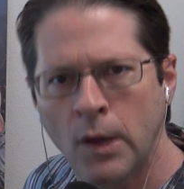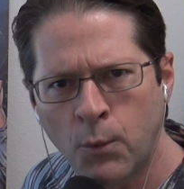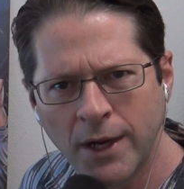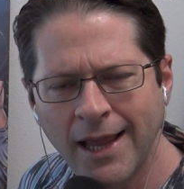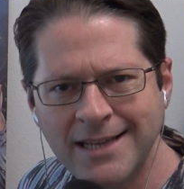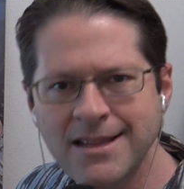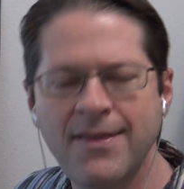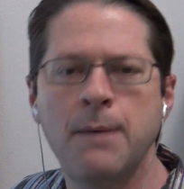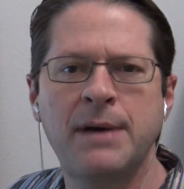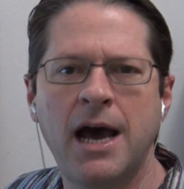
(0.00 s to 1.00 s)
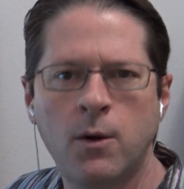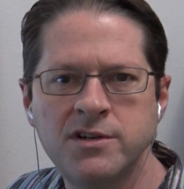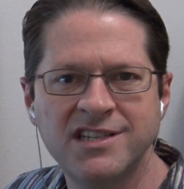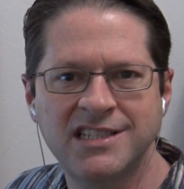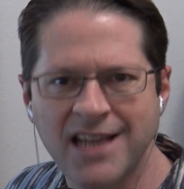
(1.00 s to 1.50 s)
realize that that
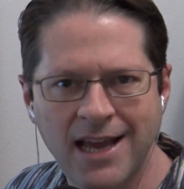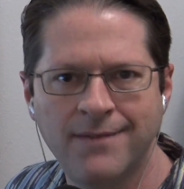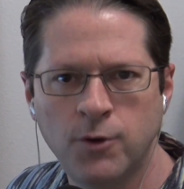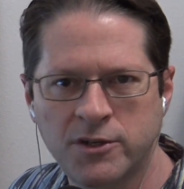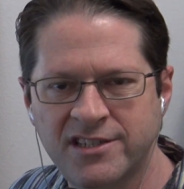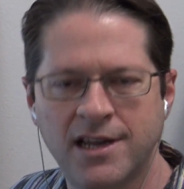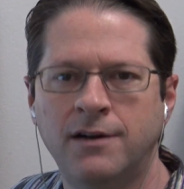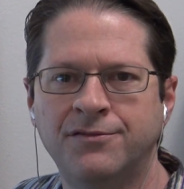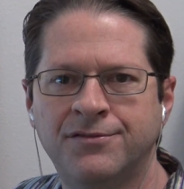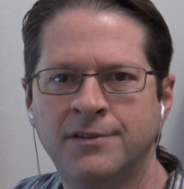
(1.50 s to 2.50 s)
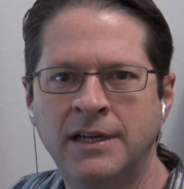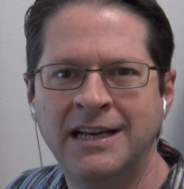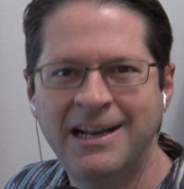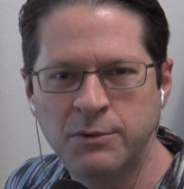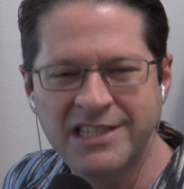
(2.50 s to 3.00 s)
power is inside of yourself.
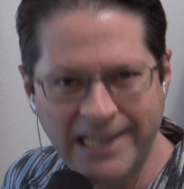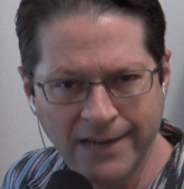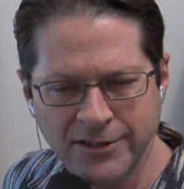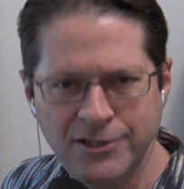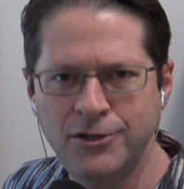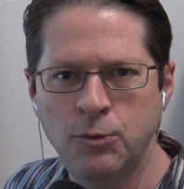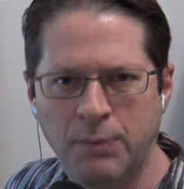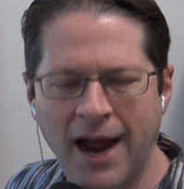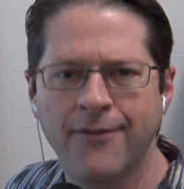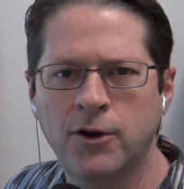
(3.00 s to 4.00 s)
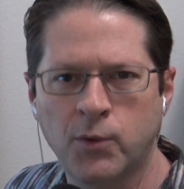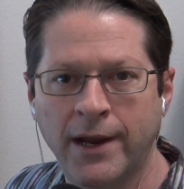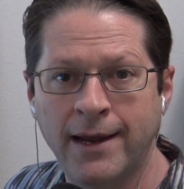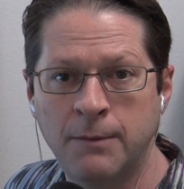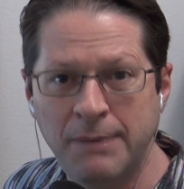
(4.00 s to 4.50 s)
It was given to you by the
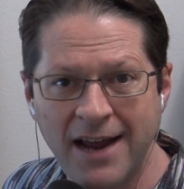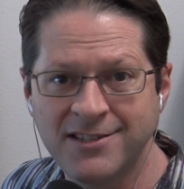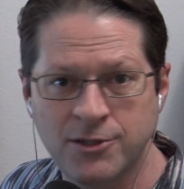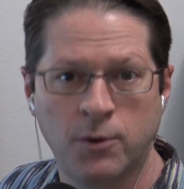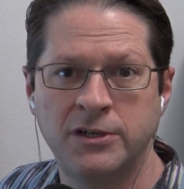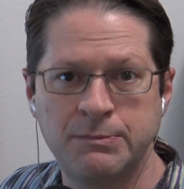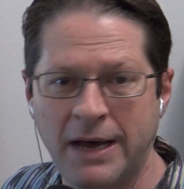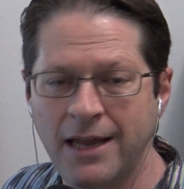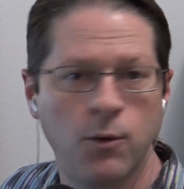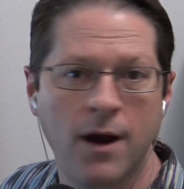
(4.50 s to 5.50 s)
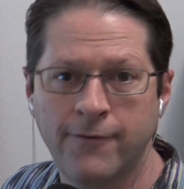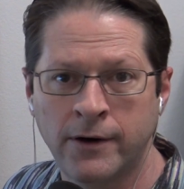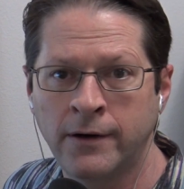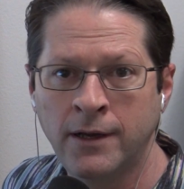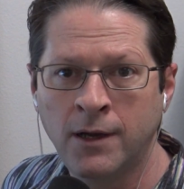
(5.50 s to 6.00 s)
creator, by source, by
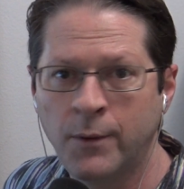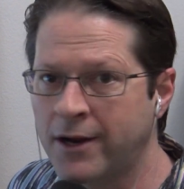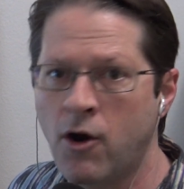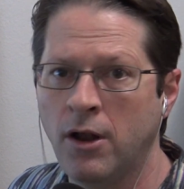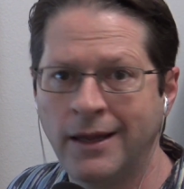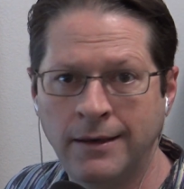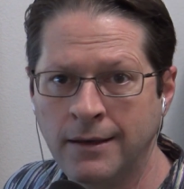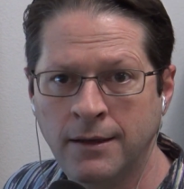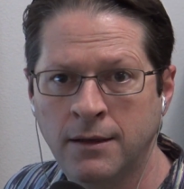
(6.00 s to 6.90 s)
whoever. We call it.